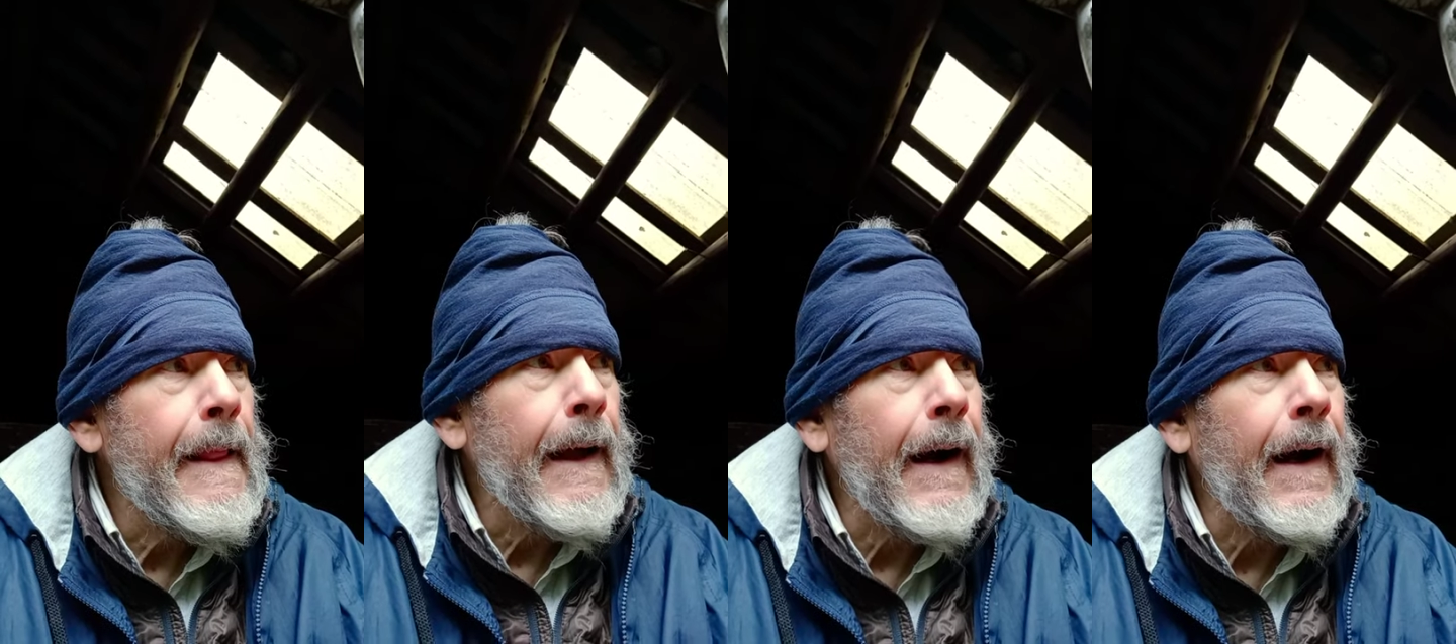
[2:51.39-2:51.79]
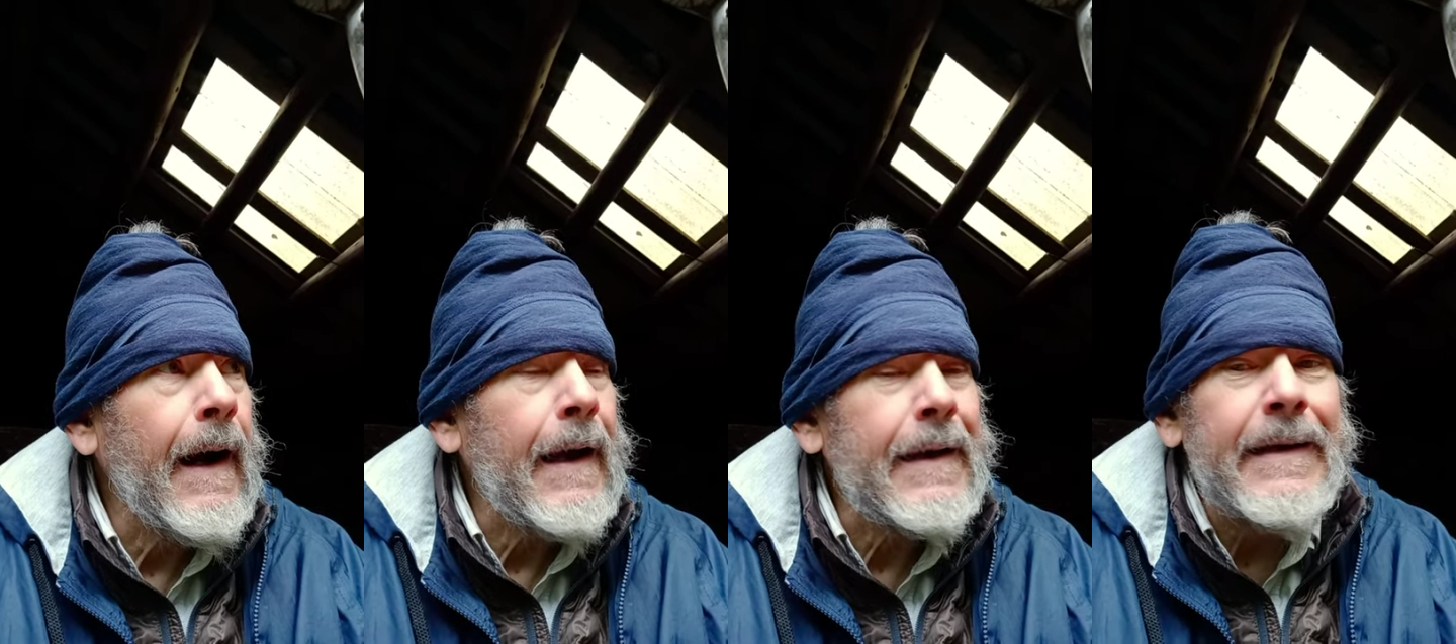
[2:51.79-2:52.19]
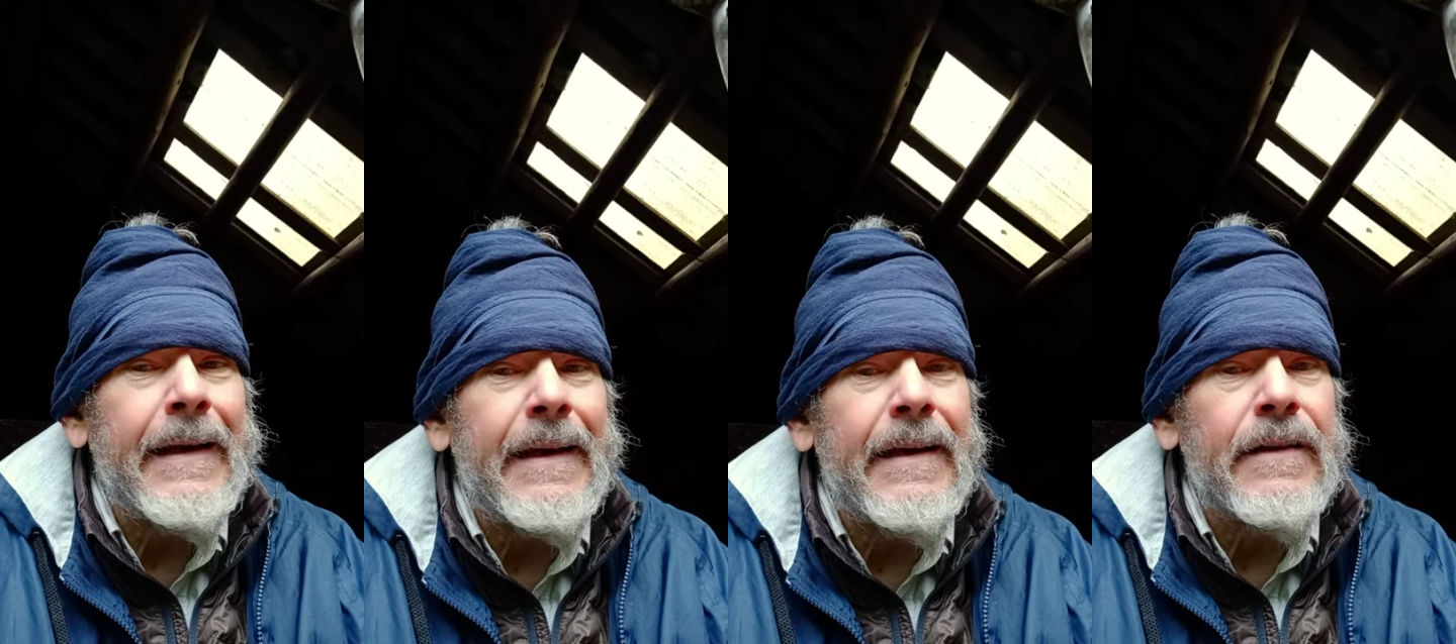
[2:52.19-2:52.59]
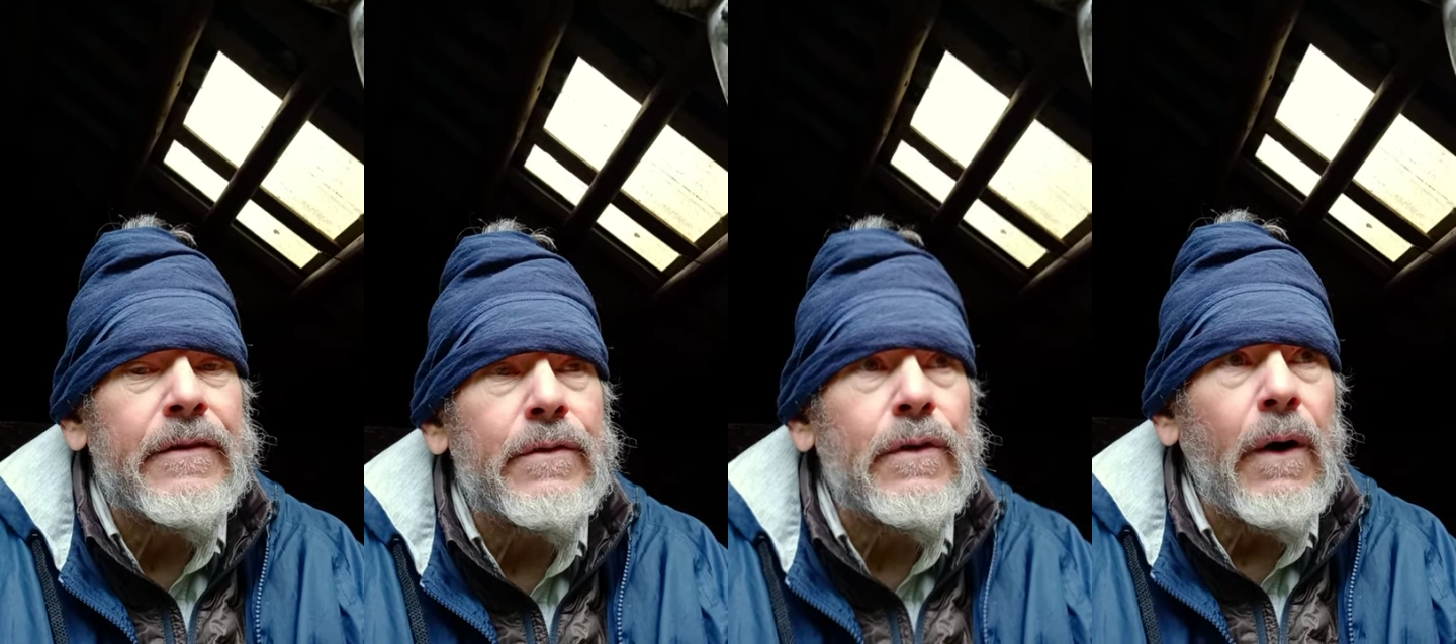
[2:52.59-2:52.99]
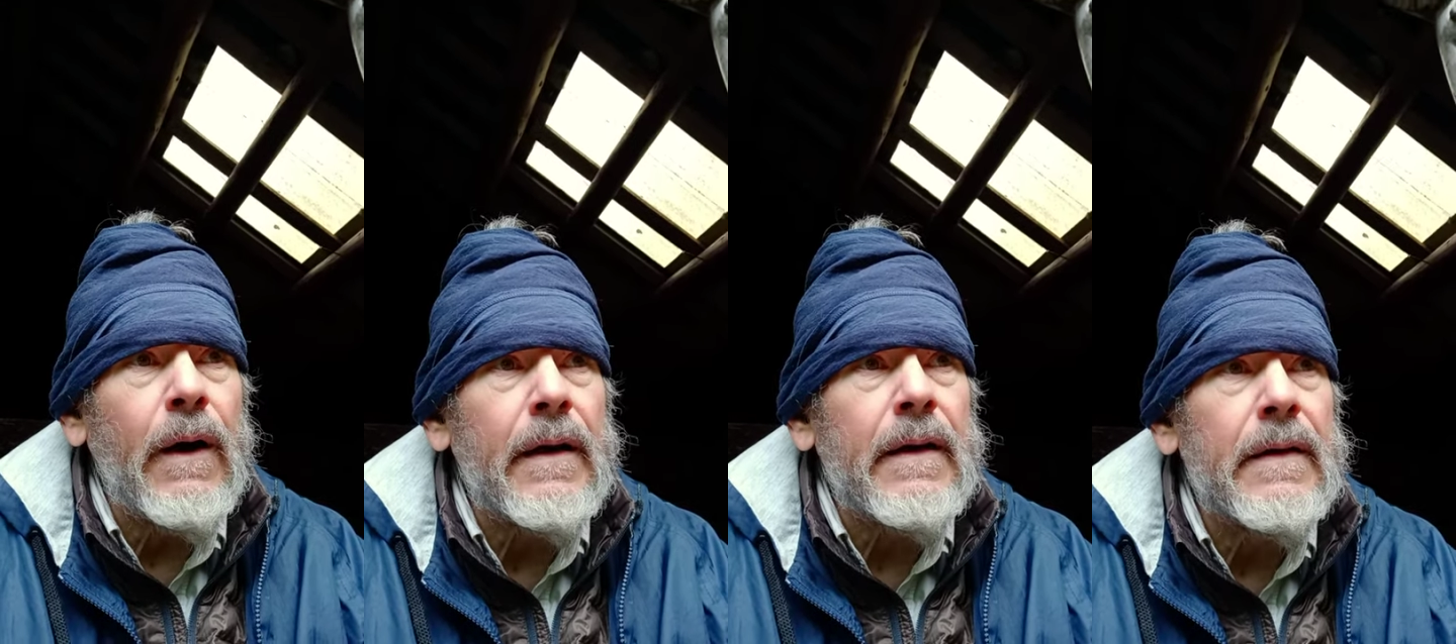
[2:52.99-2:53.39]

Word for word: Uh, I didn't get here till dark.